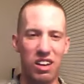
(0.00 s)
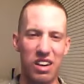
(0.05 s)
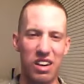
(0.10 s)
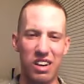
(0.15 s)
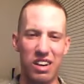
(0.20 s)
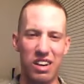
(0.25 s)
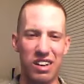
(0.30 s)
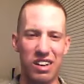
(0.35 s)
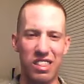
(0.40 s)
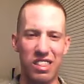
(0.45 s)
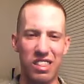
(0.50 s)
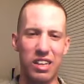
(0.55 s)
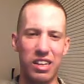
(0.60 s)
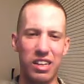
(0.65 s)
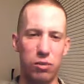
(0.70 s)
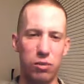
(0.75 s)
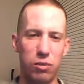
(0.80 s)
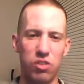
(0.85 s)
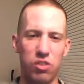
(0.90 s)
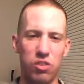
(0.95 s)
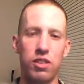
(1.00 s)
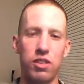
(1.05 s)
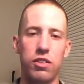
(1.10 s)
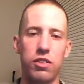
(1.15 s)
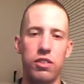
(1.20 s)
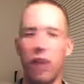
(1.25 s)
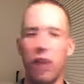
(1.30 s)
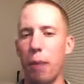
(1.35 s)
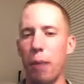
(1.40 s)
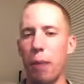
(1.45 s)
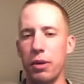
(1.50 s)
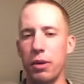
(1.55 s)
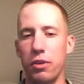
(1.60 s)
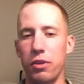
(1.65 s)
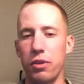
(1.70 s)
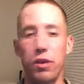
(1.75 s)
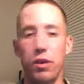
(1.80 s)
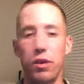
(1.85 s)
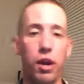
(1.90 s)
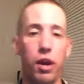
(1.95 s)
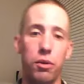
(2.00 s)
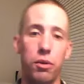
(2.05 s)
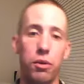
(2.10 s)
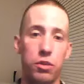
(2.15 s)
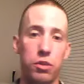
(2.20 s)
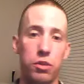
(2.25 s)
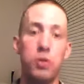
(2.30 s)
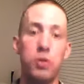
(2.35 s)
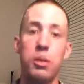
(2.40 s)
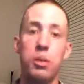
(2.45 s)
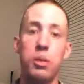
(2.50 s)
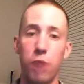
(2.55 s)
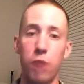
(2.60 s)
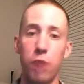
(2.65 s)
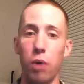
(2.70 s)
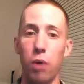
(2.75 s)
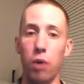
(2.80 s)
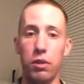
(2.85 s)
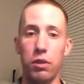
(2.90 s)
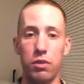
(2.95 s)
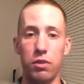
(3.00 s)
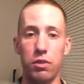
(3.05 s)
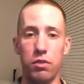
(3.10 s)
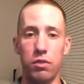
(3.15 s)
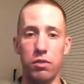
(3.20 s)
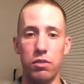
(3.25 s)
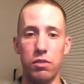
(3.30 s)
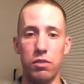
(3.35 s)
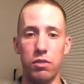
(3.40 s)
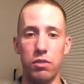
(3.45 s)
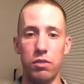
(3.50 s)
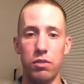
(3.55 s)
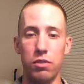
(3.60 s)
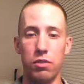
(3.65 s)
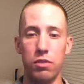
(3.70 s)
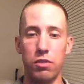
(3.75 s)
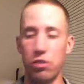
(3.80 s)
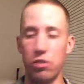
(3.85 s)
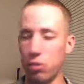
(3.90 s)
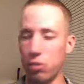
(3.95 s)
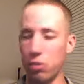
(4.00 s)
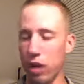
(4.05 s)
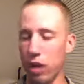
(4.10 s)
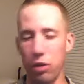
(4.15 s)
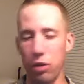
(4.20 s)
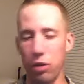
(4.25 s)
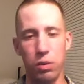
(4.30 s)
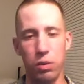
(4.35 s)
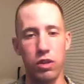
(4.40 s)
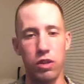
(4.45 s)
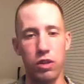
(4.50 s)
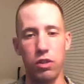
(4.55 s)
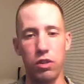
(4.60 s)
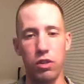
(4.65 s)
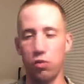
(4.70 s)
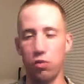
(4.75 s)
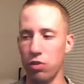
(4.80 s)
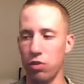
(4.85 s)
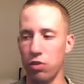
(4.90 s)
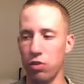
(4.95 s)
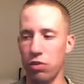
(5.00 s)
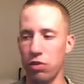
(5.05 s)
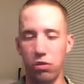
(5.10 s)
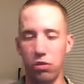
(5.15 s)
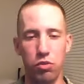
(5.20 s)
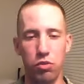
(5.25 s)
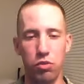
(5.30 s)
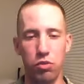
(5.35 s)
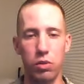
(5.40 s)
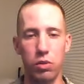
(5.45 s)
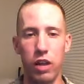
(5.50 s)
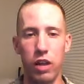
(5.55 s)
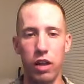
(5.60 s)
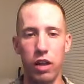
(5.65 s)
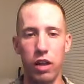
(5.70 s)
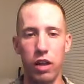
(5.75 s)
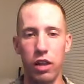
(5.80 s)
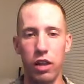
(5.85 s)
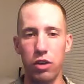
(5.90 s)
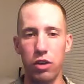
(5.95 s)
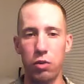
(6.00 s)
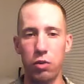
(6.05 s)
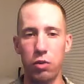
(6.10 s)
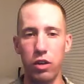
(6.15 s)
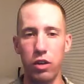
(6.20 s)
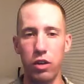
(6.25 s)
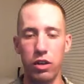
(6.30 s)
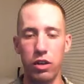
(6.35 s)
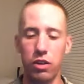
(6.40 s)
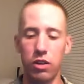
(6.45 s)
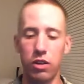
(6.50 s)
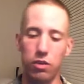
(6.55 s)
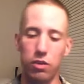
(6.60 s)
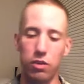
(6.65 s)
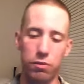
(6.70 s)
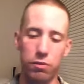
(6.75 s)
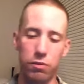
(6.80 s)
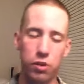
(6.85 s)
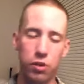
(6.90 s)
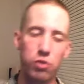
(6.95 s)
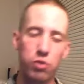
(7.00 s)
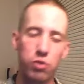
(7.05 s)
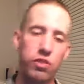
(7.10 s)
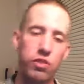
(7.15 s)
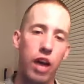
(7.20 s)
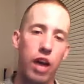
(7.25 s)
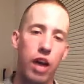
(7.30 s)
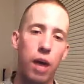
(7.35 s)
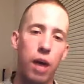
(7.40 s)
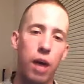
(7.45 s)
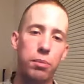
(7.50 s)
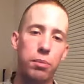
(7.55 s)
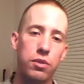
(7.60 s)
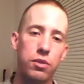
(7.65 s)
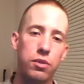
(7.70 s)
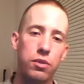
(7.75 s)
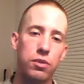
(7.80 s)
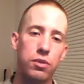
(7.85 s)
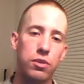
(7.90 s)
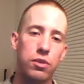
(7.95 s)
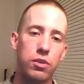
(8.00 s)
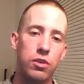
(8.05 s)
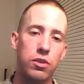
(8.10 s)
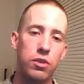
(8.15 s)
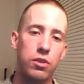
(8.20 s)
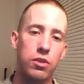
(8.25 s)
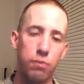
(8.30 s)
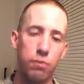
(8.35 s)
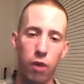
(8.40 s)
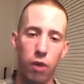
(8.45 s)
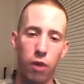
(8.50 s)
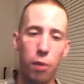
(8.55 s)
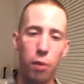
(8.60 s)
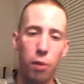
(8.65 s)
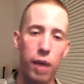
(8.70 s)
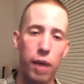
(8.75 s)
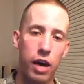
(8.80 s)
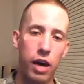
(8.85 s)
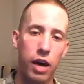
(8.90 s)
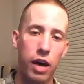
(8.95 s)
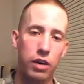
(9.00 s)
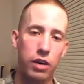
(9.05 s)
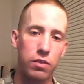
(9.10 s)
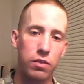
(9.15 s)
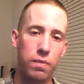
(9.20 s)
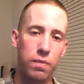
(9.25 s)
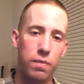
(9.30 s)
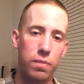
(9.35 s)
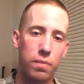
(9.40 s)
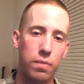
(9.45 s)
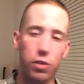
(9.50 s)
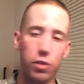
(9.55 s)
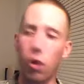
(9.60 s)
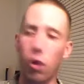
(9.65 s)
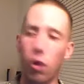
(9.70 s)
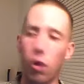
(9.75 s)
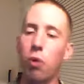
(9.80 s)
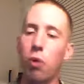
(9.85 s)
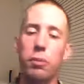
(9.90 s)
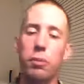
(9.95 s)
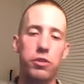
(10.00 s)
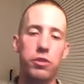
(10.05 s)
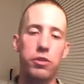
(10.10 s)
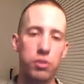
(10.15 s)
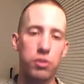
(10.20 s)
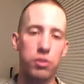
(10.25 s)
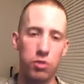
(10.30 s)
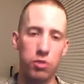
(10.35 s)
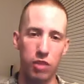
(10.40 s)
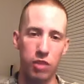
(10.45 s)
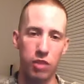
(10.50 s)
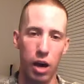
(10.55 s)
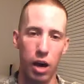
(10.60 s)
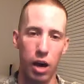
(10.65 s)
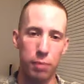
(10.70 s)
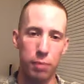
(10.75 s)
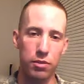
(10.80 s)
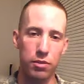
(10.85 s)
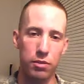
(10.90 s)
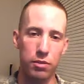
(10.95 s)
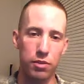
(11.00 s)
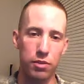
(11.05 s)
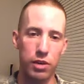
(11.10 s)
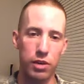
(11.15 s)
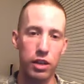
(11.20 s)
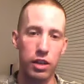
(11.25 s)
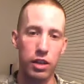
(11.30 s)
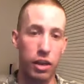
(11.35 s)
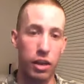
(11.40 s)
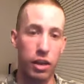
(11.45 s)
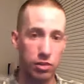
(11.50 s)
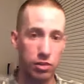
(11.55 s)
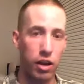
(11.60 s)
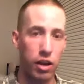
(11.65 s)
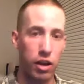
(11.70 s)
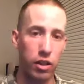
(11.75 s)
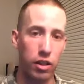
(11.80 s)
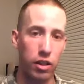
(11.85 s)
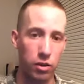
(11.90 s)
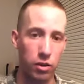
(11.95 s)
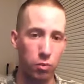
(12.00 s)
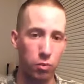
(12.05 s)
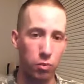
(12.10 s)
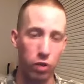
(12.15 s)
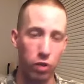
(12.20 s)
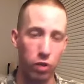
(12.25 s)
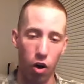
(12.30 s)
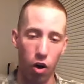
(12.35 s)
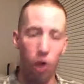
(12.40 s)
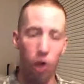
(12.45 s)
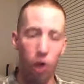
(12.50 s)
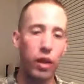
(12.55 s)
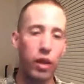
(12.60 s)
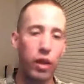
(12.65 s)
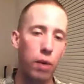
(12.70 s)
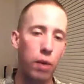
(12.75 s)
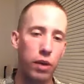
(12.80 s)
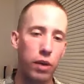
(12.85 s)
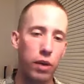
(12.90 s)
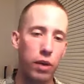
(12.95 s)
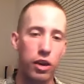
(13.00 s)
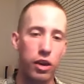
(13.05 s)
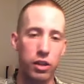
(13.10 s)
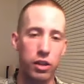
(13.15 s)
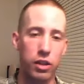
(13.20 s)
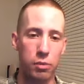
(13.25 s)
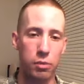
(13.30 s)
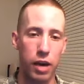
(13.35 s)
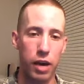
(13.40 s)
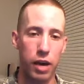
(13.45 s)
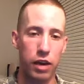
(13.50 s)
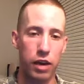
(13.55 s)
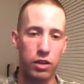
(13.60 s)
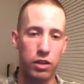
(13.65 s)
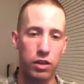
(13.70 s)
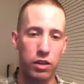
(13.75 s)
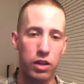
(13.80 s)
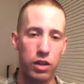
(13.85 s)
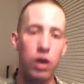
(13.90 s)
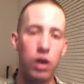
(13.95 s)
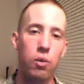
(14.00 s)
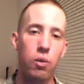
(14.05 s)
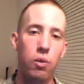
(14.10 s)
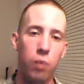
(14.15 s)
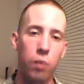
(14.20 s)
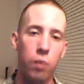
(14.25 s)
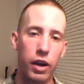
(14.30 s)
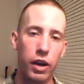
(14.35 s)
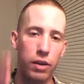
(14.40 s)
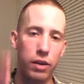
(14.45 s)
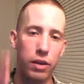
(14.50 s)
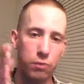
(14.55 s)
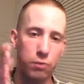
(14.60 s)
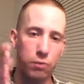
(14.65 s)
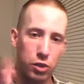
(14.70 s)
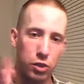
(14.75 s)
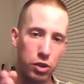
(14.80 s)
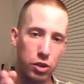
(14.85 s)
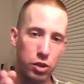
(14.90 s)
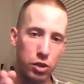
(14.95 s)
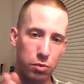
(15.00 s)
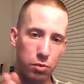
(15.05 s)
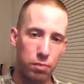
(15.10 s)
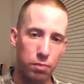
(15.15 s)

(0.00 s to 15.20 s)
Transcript: I think I'm just gonna stop here. No, you keep going. Do not quit. The drill sergeants will not let you quit, because if you stop to fall back, the whole platoon stops. And they stand there with all that weight on their back, waiting for you.